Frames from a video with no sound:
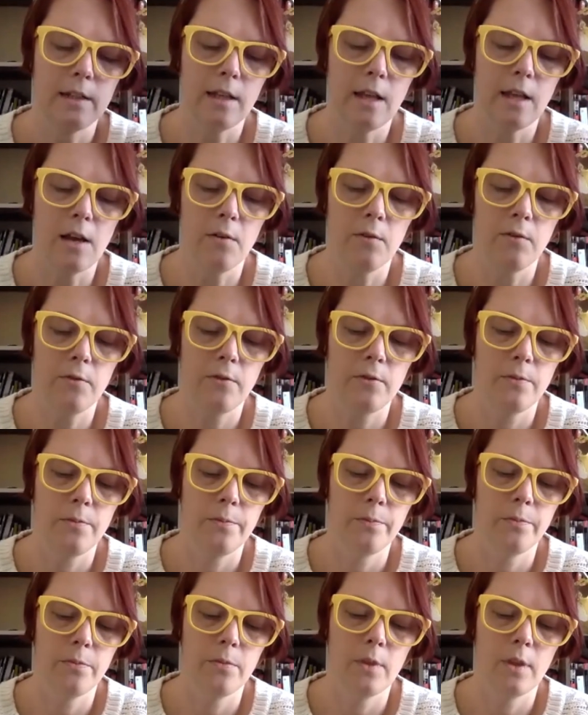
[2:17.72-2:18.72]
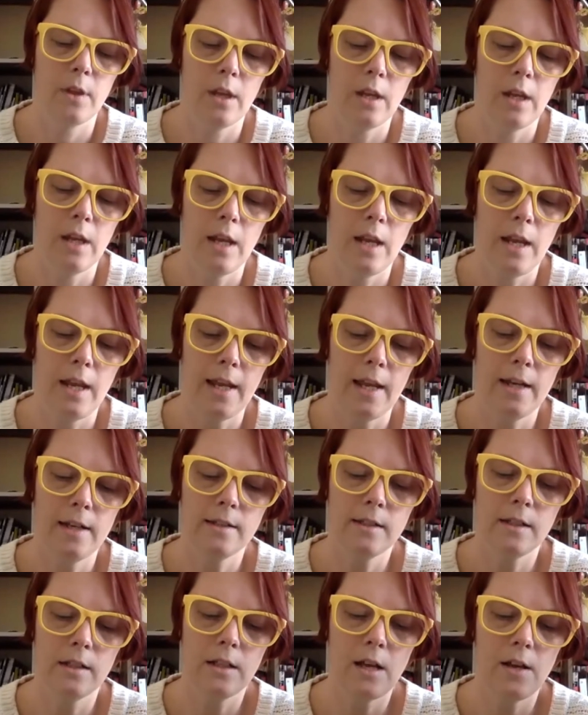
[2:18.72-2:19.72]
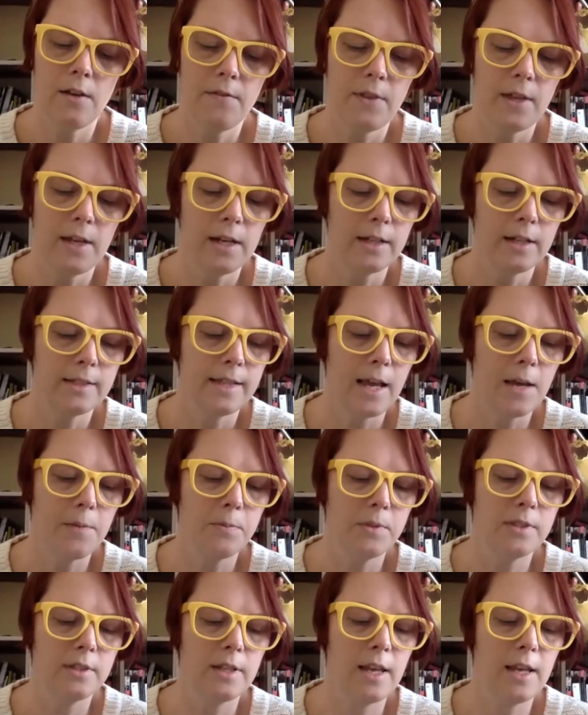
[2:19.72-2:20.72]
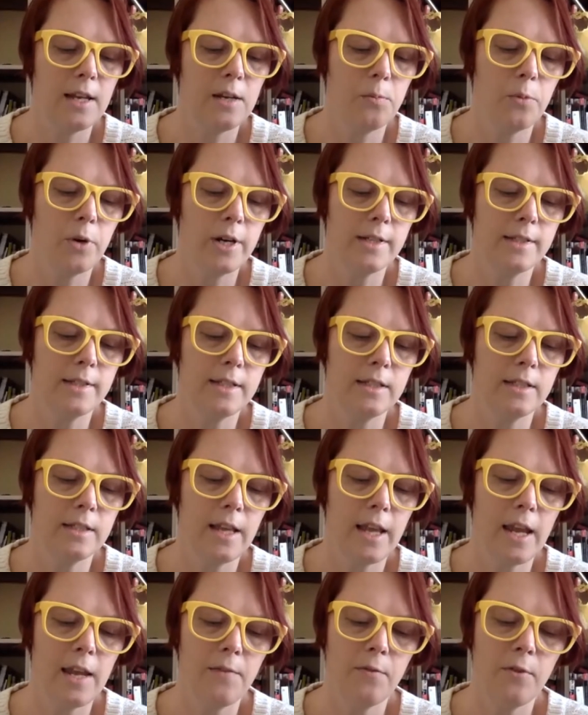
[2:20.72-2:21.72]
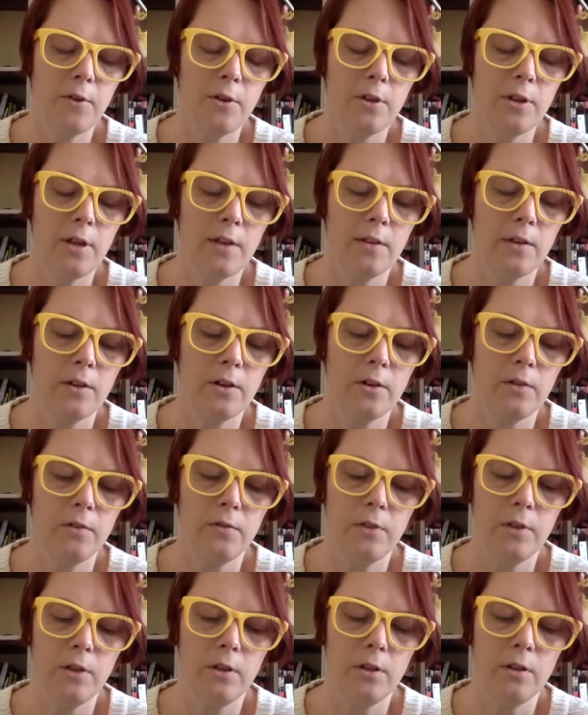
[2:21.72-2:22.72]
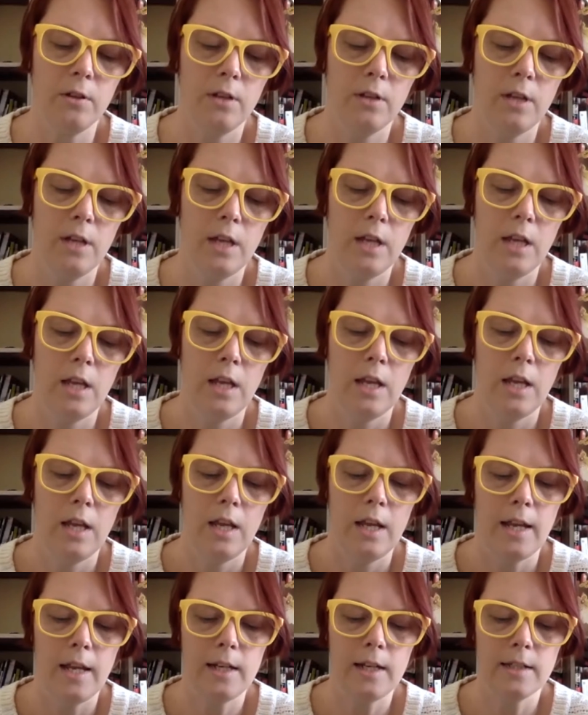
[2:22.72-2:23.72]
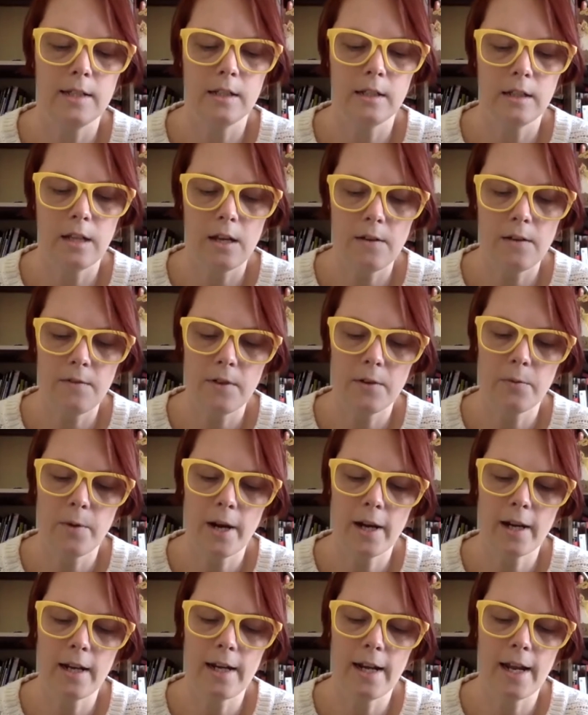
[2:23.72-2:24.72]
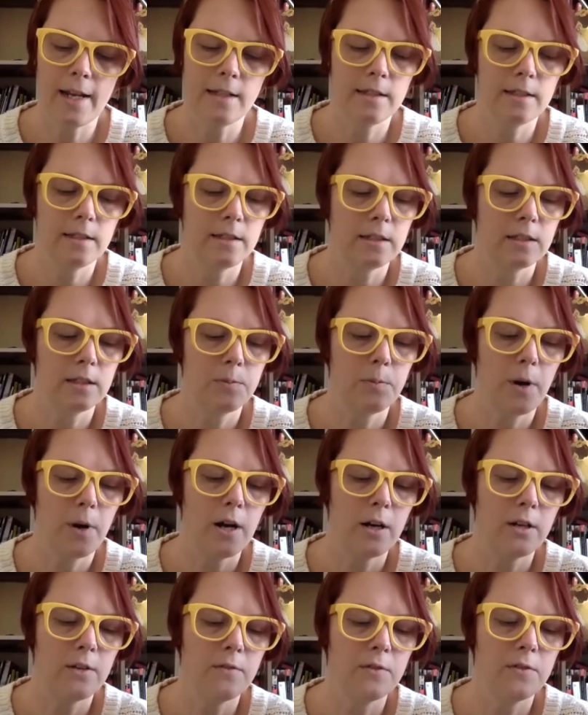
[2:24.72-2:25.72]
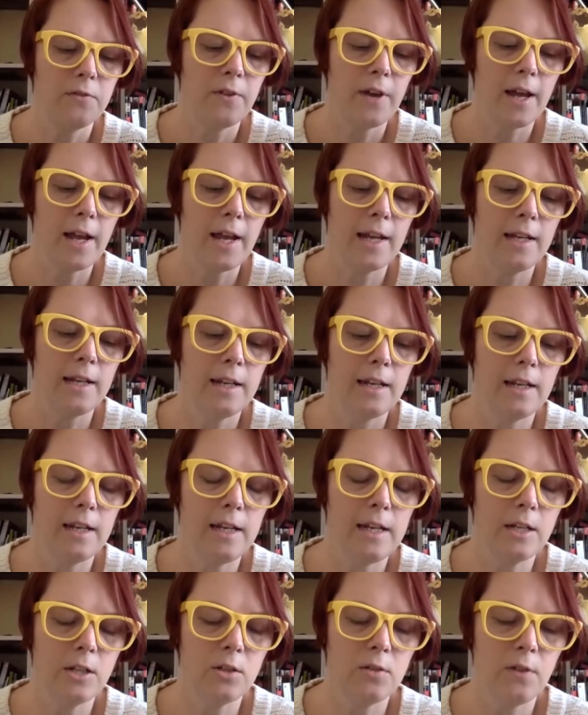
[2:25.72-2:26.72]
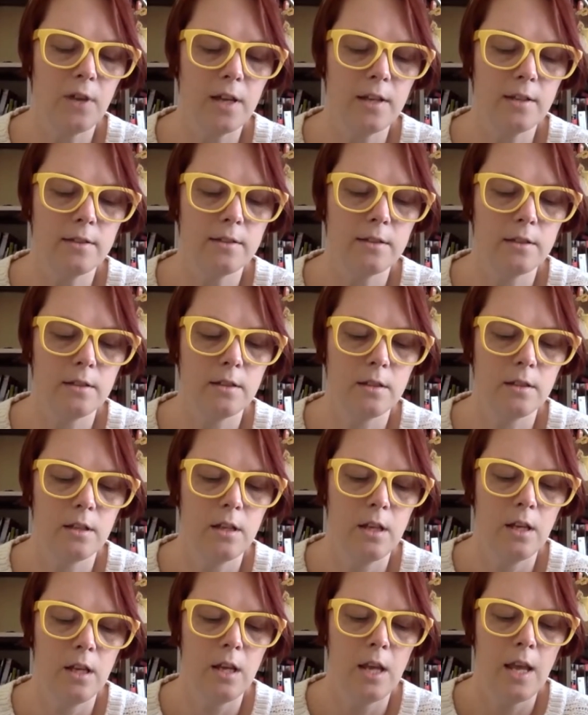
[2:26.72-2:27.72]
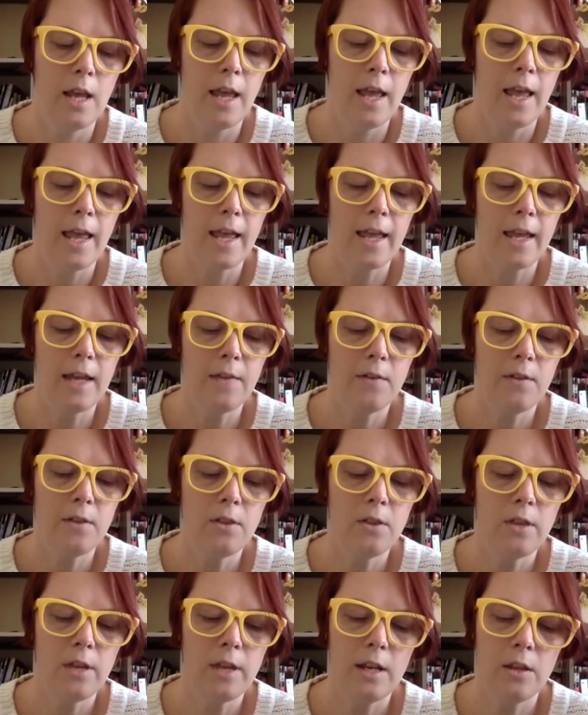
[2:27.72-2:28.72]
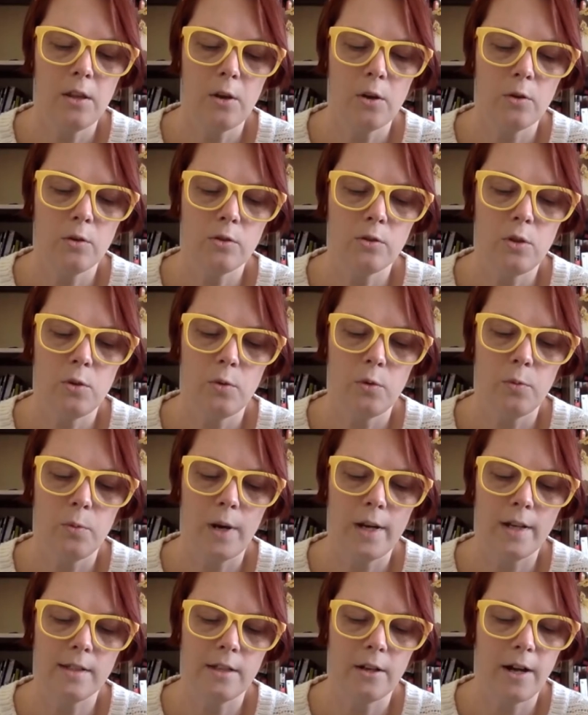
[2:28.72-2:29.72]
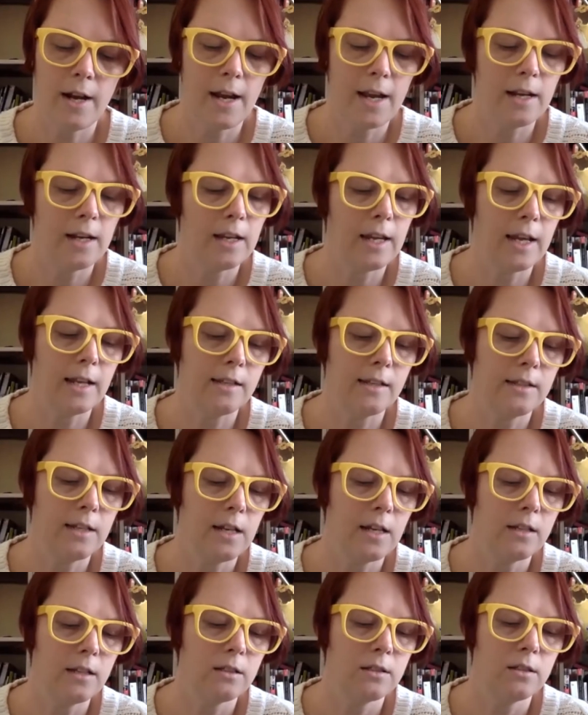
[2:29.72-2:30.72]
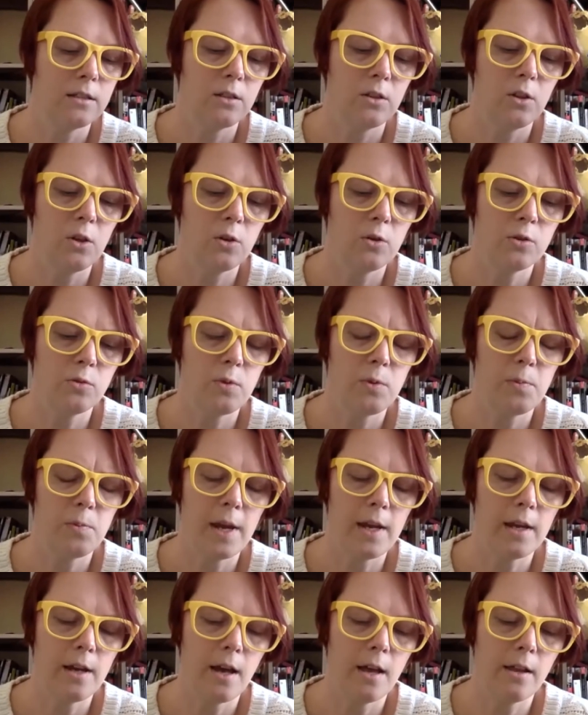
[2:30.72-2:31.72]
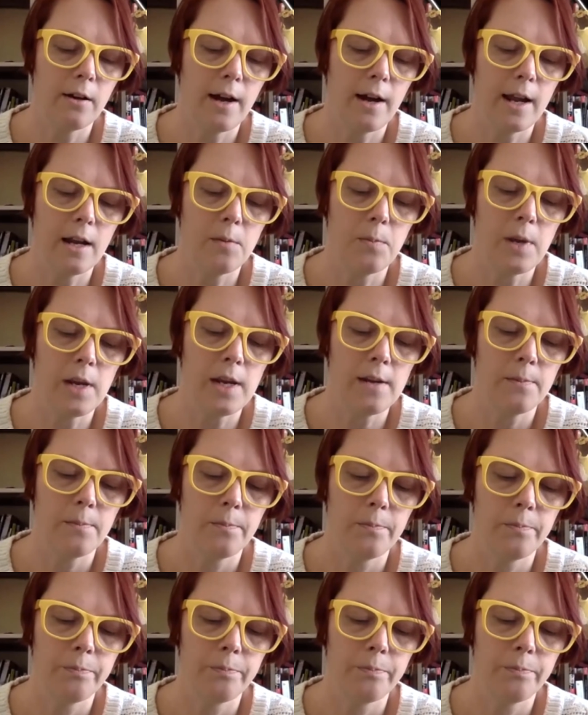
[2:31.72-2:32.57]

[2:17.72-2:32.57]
love. It is a love that accepts and embraces the hateful and the hurtful. It is a love that recognizes the spark of divine in each of us, even in those who would raise their hand against us, those we might call our enemy.